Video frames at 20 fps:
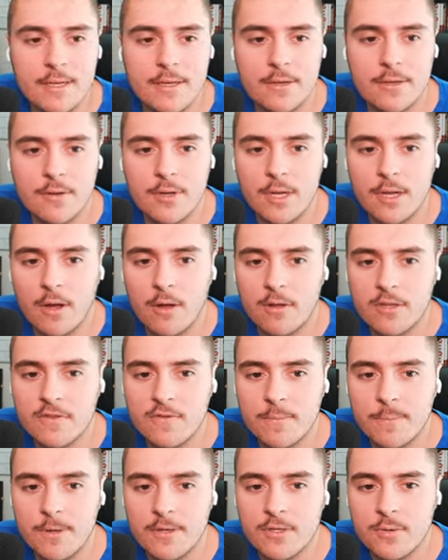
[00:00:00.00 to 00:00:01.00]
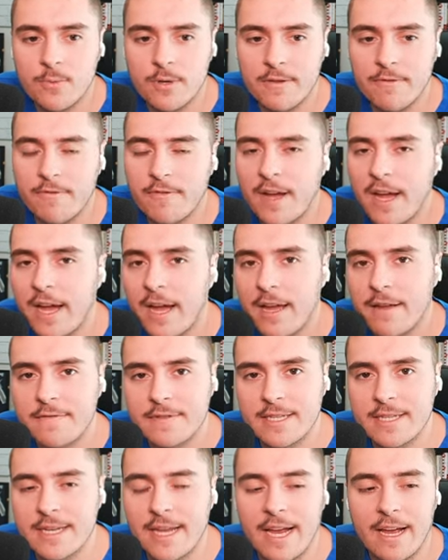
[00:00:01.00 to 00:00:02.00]
new to College Football 25,
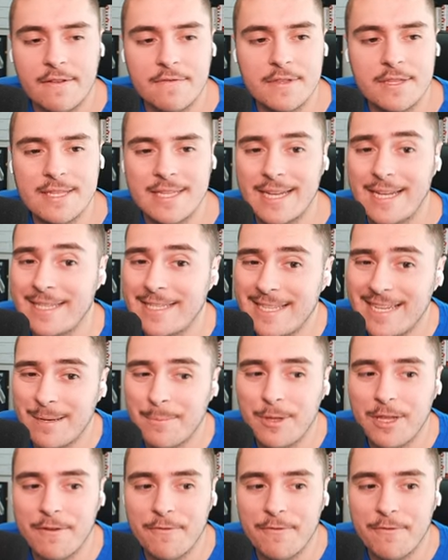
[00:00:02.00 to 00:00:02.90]
didn't have this in NCAA